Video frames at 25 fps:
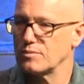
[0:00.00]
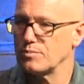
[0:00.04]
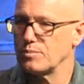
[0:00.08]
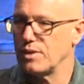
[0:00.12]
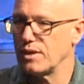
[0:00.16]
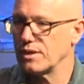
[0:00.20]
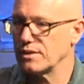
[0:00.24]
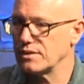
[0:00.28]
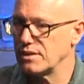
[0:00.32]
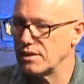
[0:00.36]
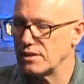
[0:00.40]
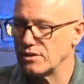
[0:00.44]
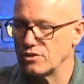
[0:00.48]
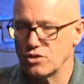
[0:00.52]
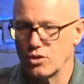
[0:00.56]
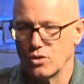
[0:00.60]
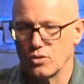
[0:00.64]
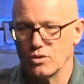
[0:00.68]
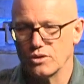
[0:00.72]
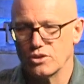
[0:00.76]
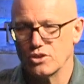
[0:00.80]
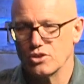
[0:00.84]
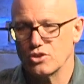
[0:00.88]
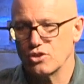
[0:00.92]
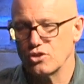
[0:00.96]
plugged in. Don't
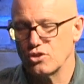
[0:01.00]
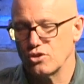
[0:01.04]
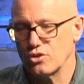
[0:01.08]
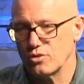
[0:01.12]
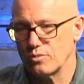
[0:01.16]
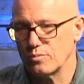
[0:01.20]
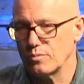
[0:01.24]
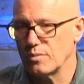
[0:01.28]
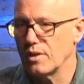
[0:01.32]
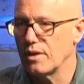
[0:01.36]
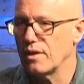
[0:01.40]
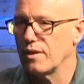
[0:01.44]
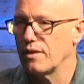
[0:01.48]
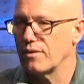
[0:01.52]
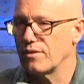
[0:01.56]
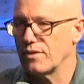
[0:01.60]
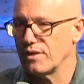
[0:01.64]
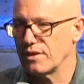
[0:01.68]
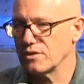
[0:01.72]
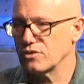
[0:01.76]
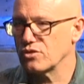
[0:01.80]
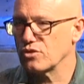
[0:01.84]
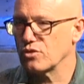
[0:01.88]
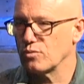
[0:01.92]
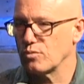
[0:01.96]
assume
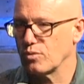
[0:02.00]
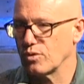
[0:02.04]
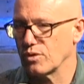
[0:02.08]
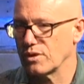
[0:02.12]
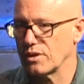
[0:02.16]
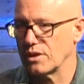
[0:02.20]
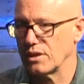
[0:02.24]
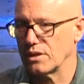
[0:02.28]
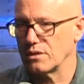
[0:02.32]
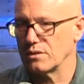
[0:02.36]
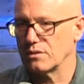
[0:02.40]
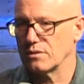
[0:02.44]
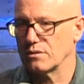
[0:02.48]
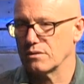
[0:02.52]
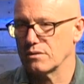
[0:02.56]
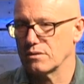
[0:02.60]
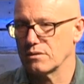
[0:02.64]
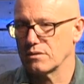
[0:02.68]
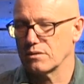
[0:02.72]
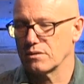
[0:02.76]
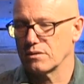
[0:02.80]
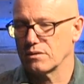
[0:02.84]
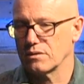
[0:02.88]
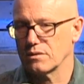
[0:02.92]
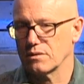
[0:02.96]
things are working.
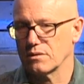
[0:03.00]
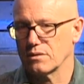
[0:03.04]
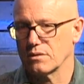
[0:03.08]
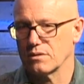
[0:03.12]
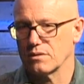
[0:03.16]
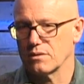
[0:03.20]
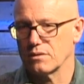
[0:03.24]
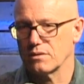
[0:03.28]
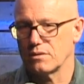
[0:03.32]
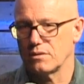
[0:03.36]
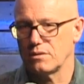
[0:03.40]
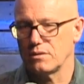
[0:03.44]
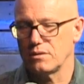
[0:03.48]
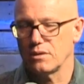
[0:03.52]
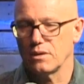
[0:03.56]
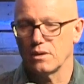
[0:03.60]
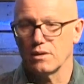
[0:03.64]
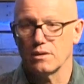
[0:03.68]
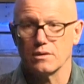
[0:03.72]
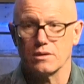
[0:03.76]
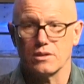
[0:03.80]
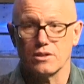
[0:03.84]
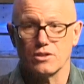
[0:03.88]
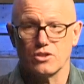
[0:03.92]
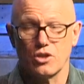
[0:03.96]

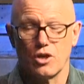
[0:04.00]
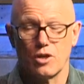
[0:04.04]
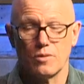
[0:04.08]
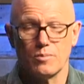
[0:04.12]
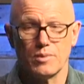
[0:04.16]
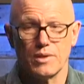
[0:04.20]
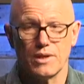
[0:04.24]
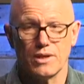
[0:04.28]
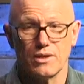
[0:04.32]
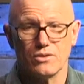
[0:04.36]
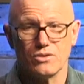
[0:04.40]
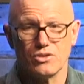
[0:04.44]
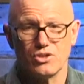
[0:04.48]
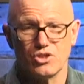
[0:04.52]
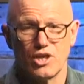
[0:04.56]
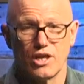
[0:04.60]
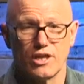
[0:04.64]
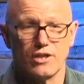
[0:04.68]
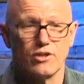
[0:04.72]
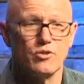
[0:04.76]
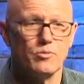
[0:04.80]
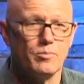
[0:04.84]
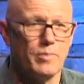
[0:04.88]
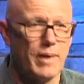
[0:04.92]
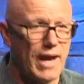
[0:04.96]
Guitar players,
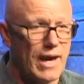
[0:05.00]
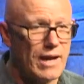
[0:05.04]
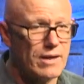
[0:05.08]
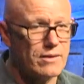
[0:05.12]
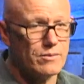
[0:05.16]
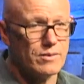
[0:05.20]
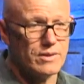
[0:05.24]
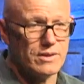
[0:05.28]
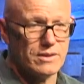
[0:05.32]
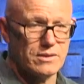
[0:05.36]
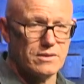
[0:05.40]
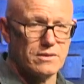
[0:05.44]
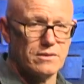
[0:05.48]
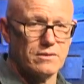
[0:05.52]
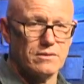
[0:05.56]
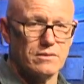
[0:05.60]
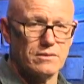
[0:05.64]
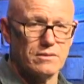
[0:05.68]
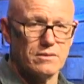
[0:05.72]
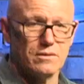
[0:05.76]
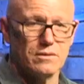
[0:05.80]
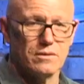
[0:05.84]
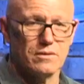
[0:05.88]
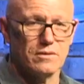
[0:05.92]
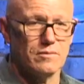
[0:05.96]
check your batteries.
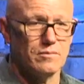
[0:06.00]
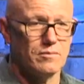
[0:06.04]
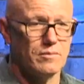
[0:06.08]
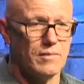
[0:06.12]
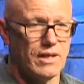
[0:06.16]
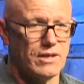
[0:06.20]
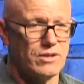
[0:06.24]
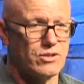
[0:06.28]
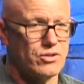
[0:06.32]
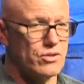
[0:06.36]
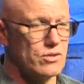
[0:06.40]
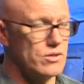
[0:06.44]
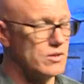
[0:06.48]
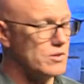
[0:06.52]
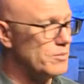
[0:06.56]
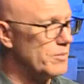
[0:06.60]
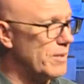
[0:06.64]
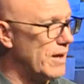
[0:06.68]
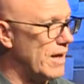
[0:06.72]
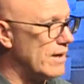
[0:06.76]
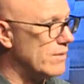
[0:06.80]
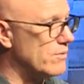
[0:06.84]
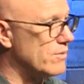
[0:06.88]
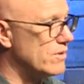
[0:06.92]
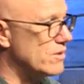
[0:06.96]
Make sure the
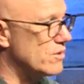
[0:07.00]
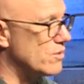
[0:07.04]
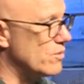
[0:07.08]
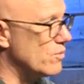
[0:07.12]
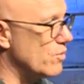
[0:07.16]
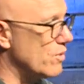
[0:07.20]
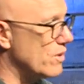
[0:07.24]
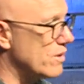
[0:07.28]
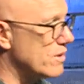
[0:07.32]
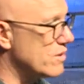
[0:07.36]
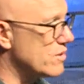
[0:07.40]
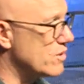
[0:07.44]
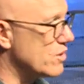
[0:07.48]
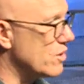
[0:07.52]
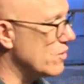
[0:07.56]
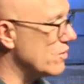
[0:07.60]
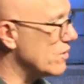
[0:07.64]
batteries are working so